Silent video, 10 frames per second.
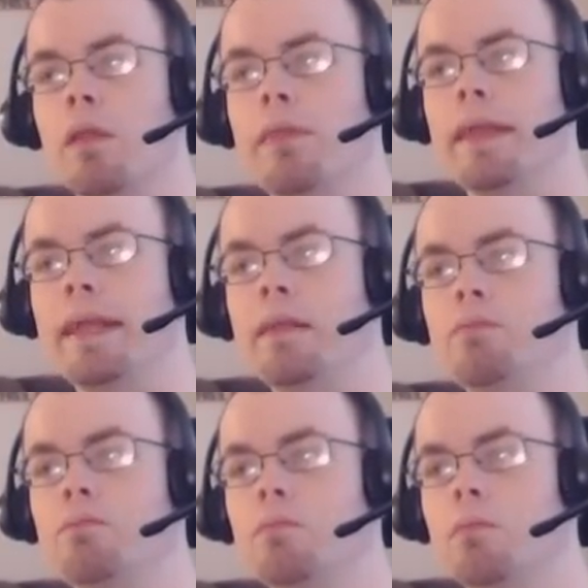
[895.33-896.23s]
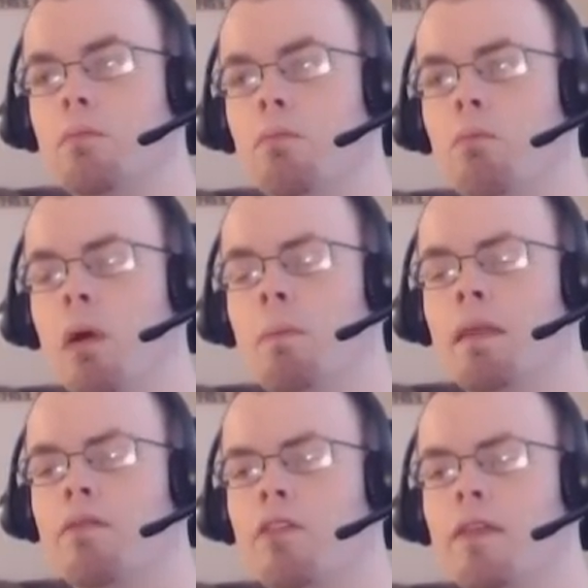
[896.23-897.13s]
the
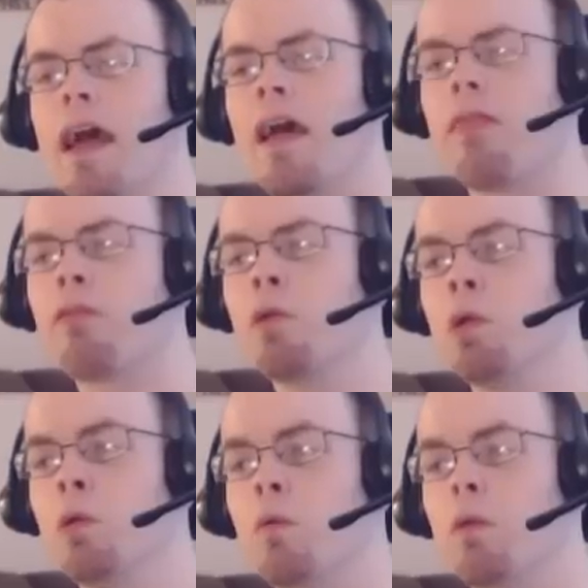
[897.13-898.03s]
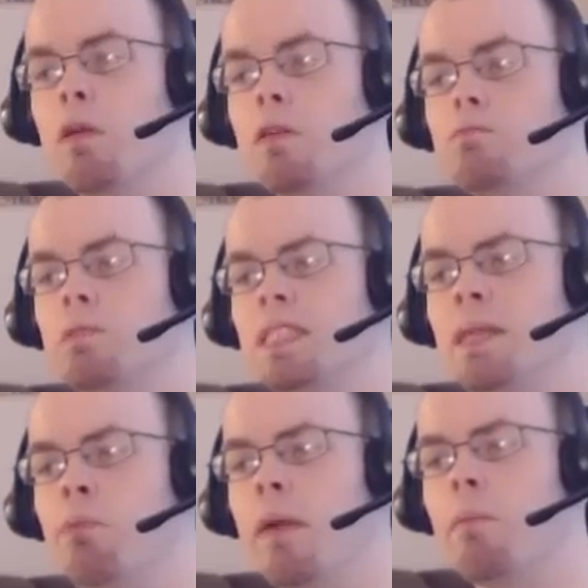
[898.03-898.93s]
moment of her death, where
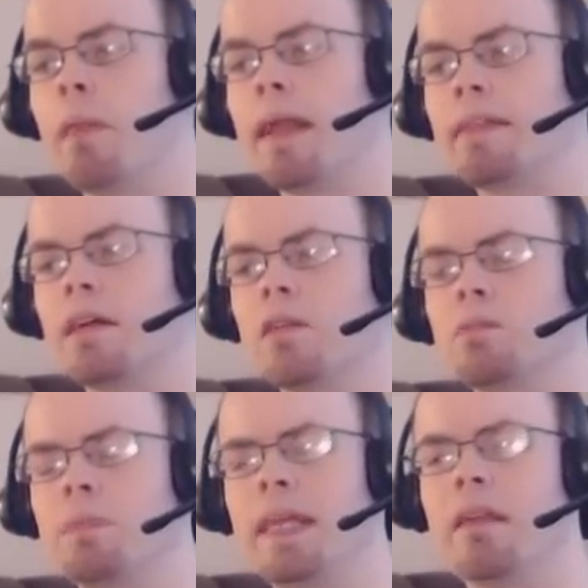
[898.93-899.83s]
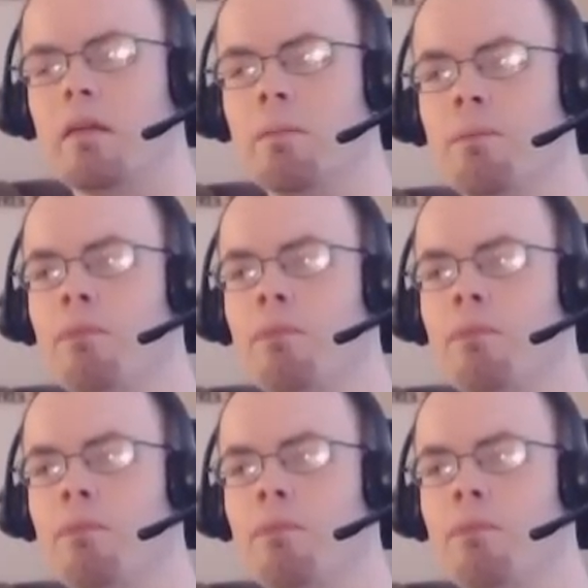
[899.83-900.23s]
she point blank tells Peter,